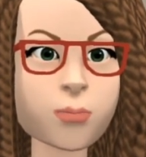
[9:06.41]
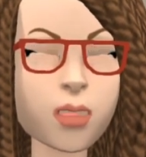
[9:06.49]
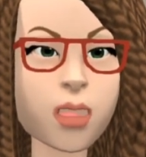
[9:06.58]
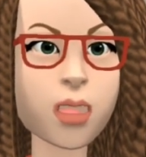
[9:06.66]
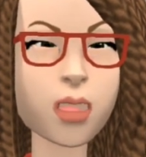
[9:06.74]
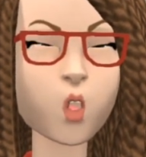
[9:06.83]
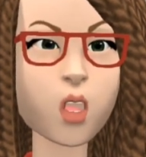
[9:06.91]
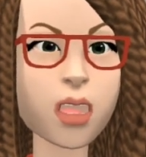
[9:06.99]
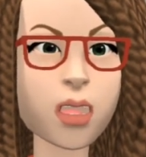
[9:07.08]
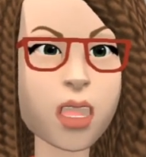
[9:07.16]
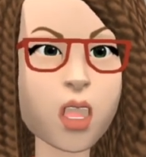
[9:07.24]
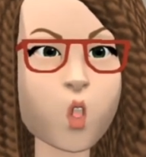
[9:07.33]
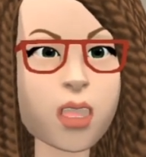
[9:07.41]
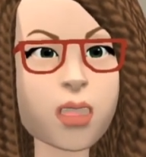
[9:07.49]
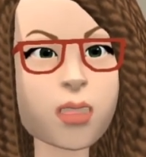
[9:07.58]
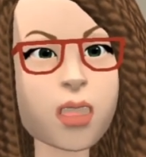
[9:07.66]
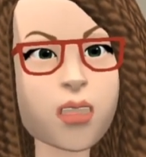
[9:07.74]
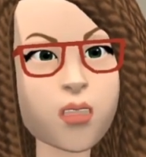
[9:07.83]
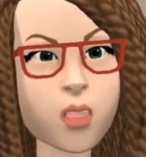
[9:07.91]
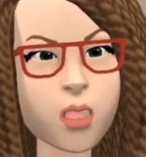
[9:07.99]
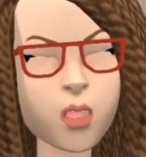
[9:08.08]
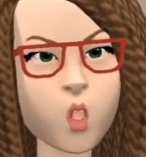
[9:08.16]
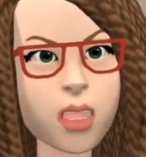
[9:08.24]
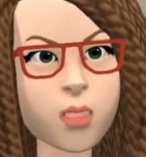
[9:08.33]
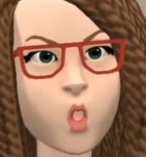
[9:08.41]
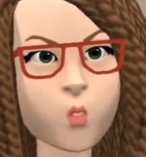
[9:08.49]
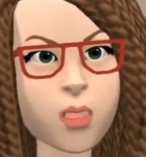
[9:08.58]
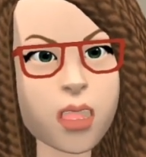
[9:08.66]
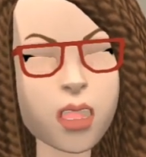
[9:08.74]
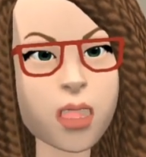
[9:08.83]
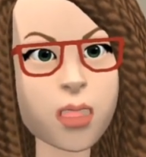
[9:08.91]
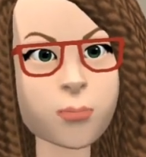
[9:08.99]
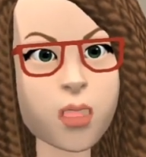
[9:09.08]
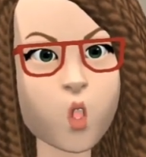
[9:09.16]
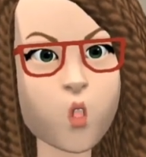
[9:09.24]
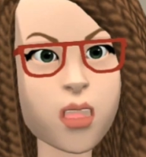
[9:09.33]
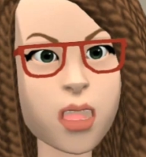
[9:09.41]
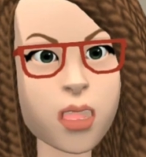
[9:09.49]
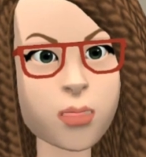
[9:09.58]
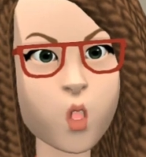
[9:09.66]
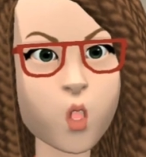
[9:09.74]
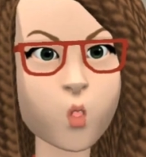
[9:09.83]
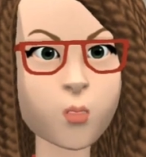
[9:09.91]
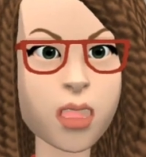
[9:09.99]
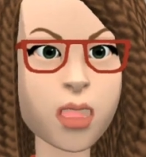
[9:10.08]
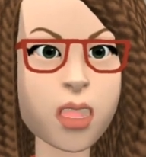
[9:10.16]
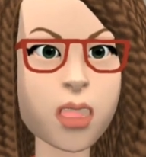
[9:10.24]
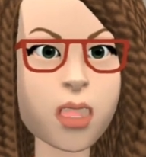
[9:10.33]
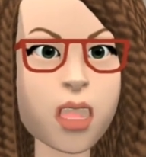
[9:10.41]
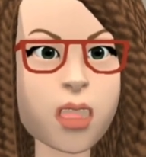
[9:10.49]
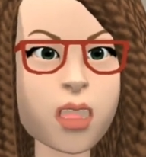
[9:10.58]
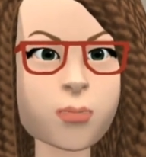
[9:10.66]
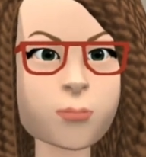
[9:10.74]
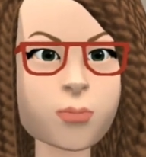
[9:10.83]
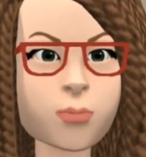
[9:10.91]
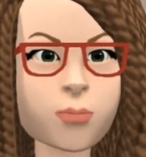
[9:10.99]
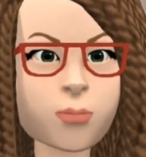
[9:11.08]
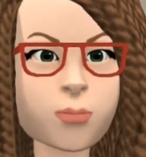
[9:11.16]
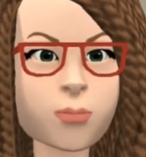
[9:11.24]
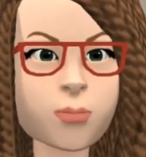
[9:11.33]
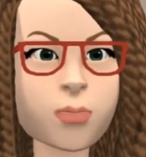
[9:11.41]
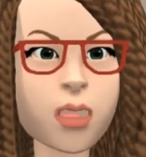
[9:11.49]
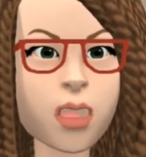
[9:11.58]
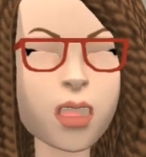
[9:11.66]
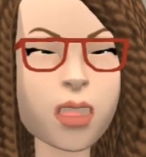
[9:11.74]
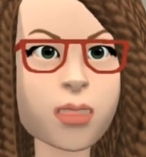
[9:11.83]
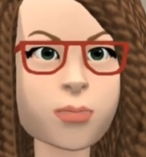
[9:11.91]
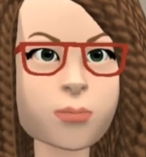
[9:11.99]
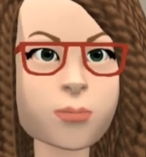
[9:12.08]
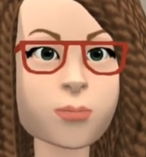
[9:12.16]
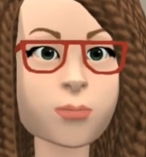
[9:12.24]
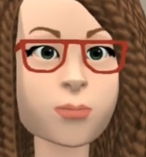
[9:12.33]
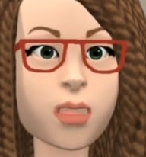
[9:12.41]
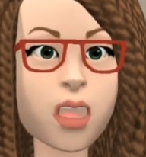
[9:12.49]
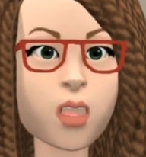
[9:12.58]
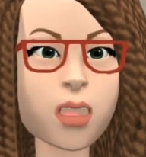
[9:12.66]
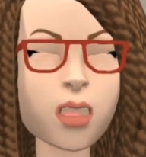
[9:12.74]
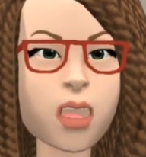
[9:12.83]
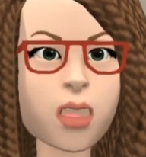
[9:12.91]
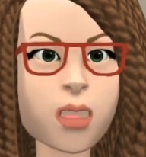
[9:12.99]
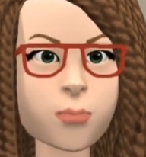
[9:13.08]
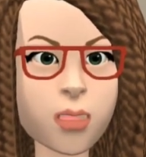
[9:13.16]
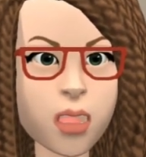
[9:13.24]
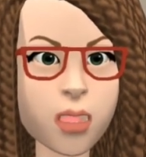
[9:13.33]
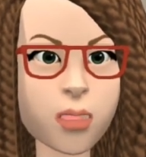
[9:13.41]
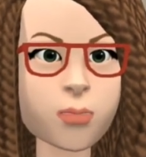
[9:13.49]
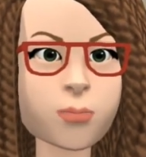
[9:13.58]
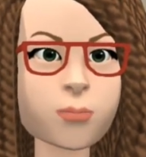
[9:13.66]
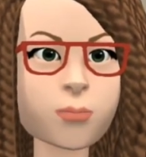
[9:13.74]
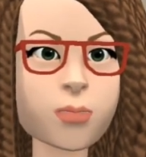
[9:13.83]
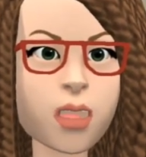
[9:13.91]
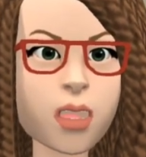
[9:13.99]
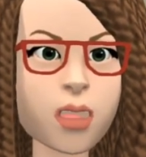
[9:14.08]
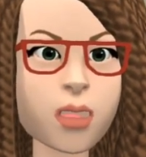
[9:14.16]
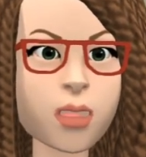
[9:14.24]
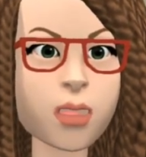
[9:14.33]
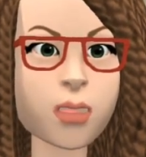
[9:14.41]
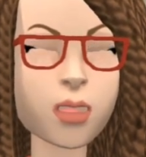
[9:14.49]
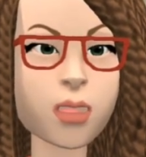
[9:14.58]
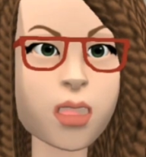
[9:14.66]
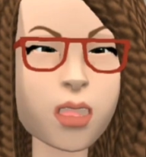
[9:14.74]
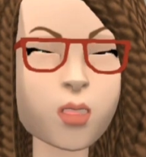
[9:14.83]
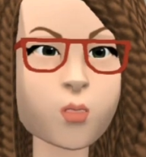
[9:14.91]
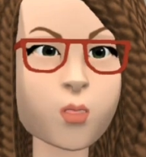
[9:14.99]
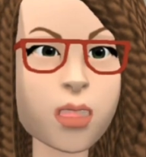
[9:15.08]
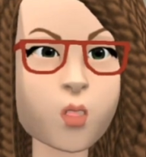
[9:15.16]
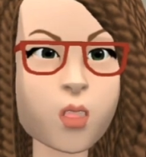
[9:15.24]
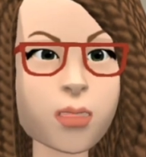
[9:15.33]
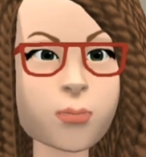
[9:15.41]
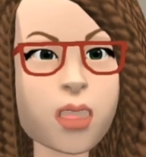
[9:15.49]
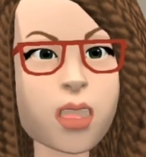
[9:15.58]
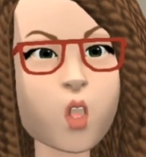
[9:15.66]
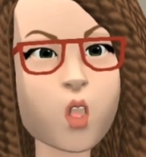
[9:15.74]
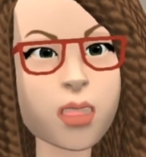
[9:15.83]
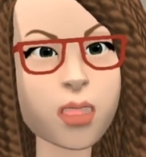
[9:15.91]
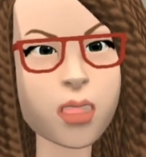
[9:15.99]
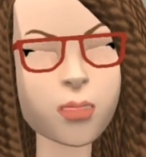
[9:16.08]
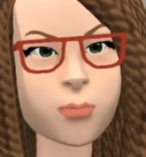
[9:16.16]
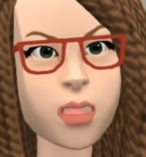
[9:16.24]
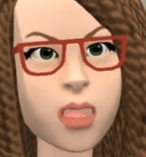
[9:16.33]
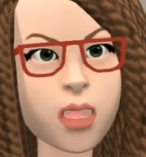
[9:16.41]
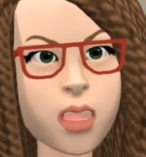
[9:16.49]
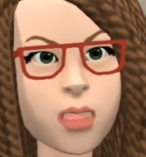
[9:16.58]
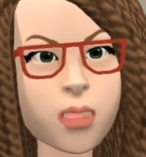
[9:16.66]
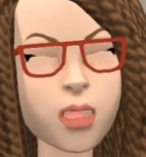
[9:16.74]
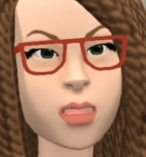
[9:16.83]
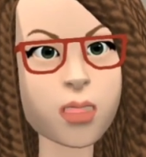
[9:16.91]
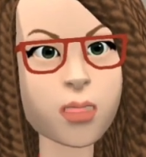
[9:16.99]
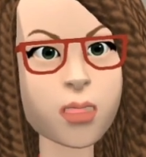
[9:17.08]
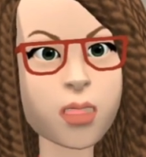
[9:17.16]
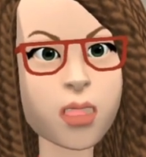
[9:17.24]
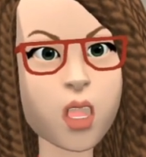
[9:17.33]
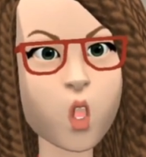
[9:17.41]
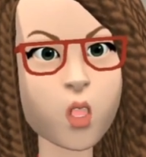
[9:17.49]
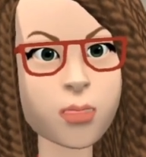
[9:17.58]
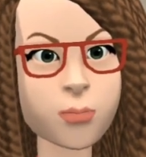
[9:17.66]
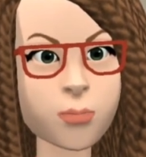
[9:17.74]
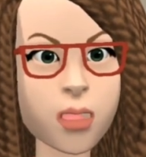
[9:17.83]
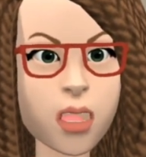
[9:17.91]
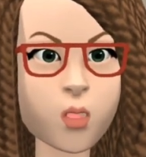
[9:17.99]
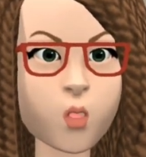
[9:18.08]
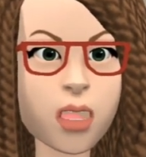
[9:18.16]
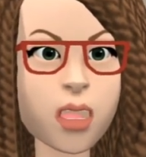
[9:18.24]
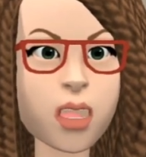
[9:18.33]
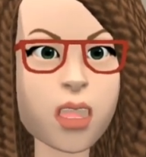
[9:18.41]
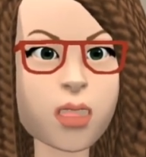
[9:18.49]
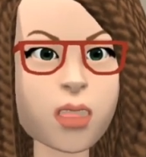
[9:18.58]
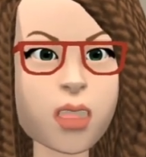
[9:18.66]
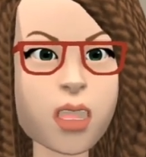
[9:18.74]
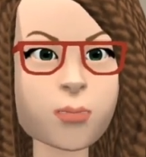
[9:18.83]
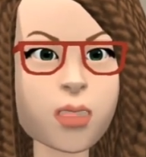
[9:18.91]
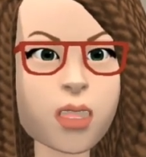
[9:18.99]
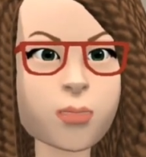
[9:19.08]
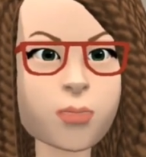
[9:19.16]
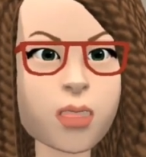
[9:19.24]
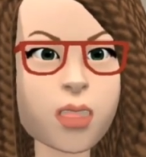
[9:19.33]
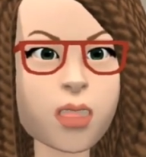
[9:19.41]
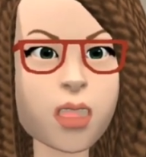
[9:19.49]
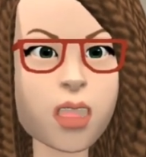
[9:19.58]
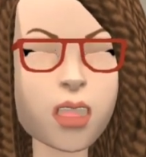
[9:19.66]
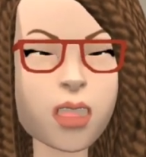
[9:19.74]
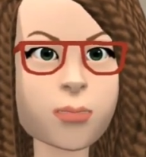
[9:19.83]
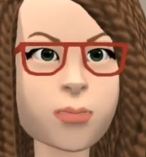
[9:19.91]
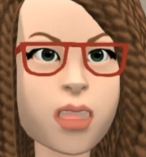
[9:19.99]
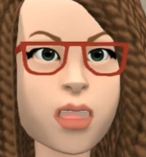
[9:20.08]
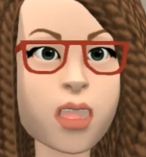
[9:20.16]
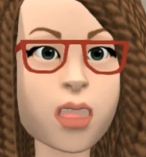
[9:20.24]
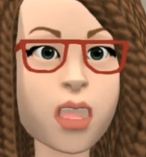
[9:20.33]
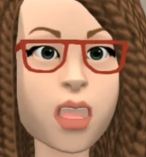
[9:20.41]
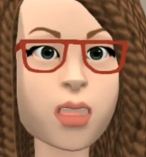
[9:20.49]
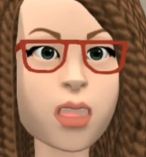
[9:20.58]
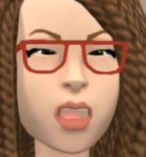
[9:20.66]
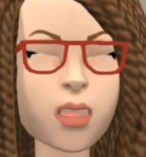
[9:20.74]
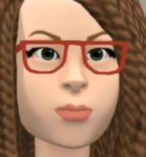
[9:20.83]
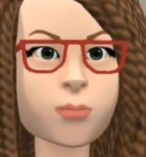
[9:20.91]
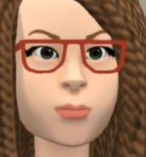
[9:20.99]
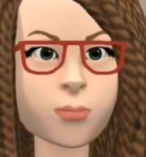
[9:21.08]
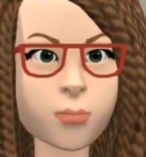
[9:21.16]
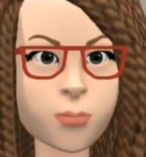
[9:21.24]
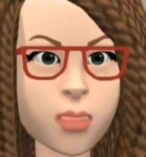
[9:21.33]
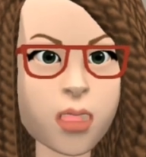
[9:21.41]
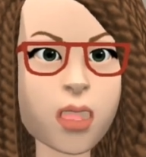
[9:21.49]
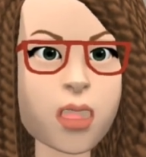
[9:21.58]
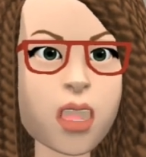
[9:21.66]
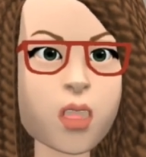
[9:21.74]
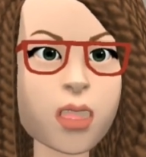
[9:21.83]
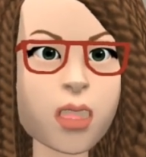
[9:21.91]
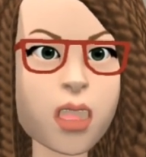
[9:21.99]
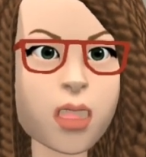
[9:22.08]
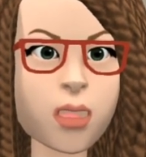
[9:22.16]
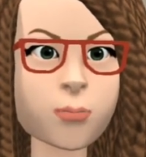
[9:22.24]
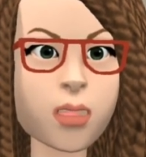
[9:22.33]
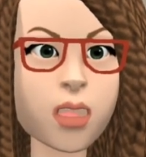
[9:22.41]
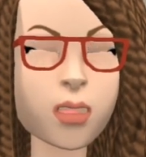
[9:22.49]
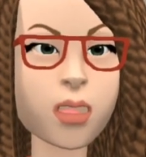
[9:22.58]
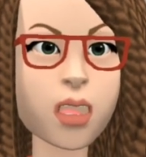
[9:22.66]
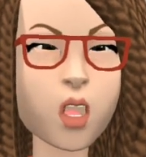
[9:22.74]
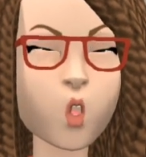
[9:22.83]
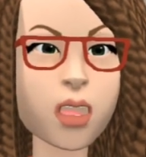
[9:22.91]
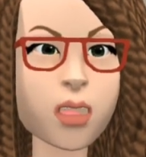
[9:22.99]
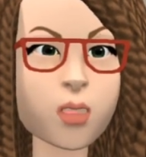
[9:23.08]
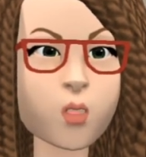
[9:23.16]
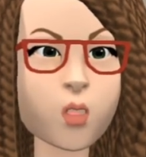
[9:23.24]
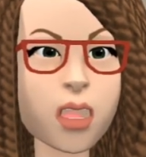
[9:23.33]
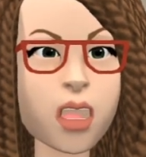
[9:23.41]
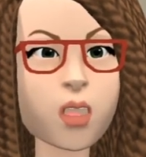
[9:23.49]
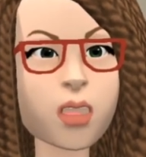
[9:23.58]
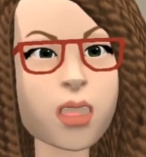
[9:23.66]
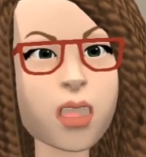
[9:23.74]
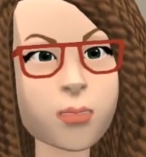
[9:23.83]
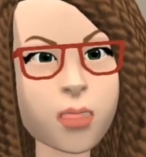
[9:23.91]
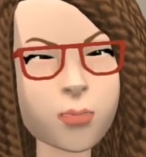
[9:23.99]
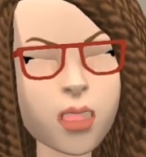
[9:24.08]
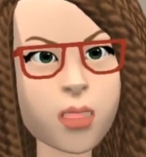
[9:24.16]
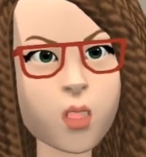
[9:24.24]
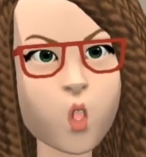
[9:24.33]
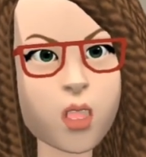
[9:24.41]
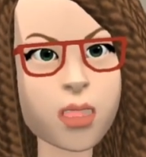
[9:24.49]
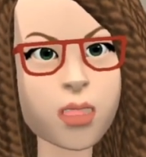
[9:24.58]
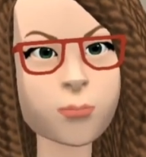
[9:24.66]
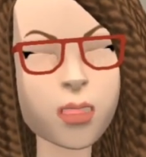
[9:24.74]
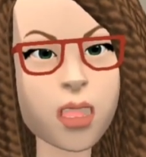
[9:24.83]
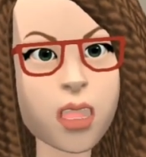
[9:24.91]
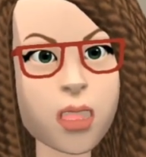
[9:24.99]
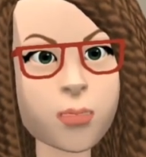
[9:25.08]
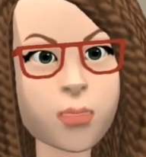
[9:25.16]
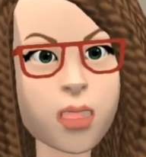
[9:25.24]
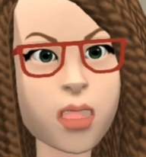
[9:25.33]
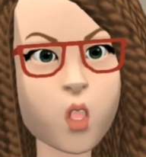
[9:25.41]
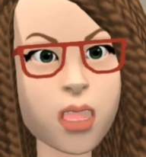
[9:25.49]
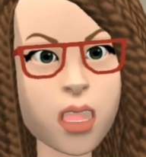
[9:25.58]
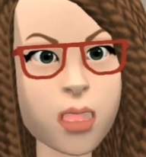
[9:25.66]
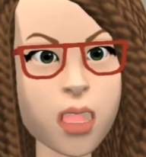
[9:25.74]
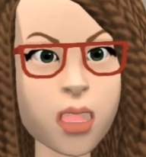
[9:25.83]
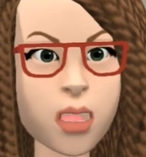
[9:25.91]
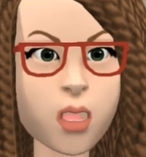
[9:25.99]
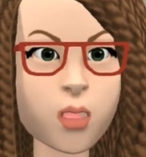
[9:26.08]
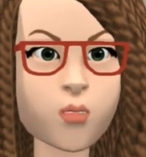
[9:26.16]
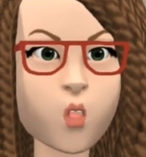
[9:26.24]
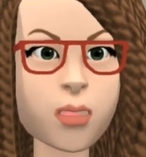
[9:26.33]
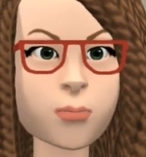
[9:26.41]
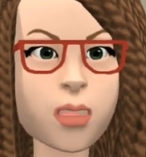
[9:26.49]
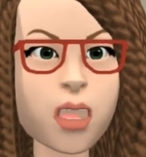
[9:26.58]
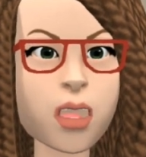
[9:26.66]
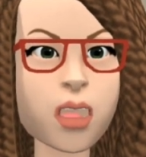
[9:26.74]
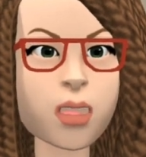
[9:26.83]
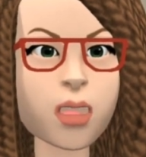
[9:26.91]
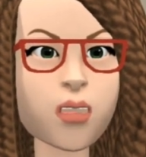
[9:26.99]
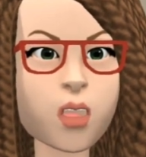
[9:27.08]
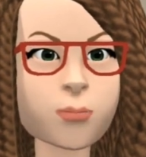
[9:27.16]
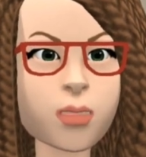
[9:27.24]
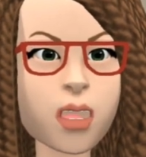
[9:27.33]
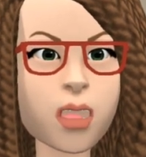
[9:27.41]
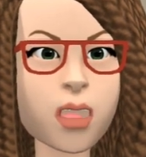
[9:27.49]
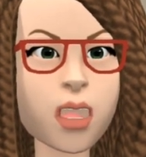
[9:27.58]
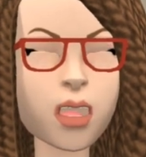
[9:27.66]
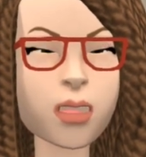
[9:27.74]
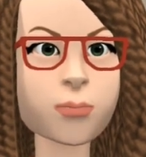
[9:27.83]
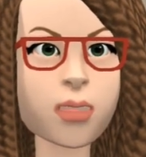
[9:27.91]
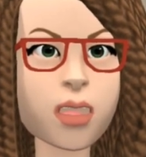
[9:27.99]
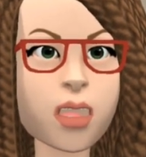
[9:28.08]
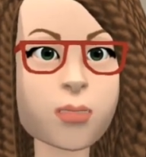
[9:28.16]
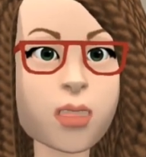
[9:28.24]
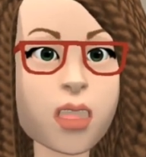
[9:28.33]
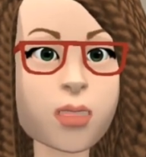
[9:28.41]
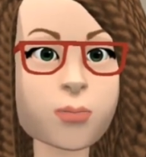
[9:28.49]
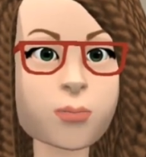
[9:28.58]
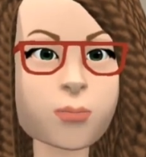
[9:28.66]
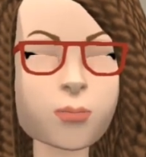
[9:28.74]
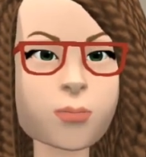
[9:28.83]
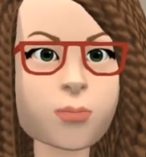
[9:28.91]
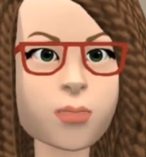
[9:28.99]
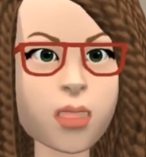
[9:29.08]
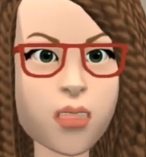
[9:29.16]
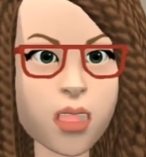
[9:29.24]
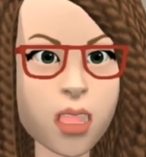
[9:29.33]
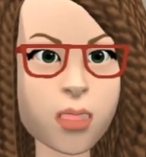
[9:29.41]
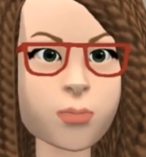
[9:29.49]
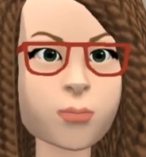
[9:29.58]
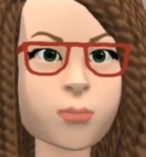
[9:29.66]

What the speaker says: This is what accountants refer to as operating profit or operating income. 6. Interest expense. Kung ang isang negosyo ay may utang na para sa isang tao, ito ay kailangang magbayad ng monthly interest. And the interest expenses are the total interest payments on that business made to its creditors for the period covered by the income statement. 7.